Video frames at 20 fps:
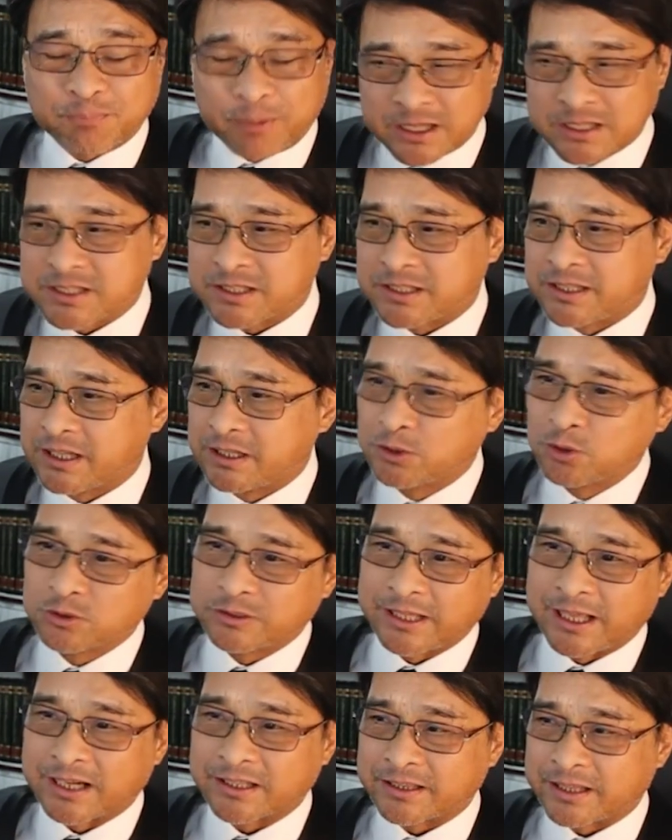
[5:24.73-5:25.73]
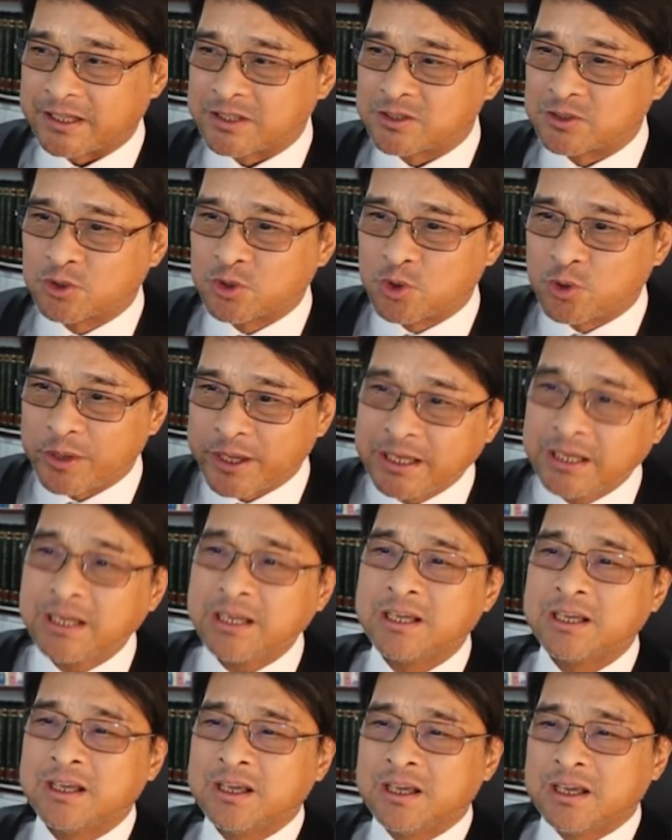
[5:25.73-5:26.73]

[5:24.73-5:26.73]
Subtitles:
President Duterte is doing.